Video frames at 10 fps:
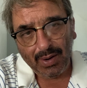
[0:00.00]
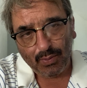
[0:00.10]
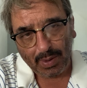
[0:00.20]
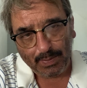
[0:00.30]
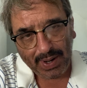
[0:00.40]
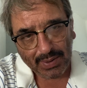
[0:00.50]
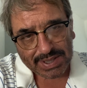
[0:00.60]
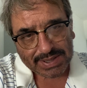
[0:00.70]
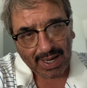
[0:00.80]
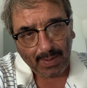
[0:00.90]

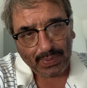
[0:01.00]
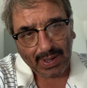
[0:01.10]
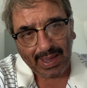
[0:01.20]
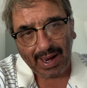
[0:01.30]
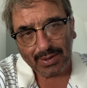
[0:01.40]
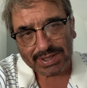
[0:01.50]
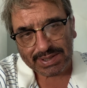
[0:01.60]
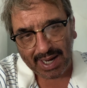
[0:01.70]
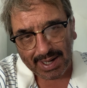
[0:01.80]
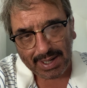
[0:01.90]
Riberas del Pilar,
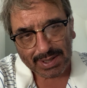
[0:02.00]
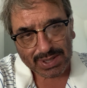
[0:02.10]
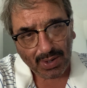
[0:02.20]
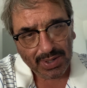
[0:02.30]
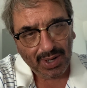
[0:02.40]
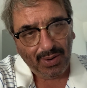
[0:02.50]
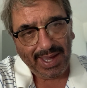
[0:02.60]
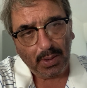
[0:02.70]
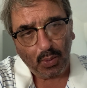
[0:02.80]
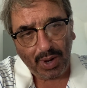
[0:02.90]
San Antonio,
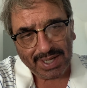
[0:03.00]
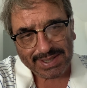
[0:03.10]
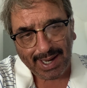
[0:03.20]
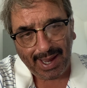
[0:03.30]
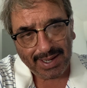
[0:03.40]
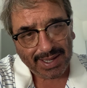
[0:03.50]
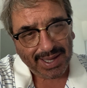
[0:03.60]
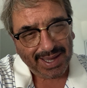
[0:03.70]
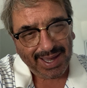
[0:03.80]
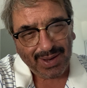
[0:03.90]
and West
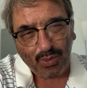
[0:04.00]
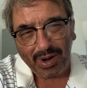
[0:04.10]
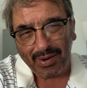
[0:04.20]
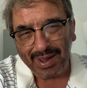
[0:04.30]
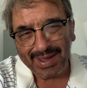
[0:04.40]
Ajijic, where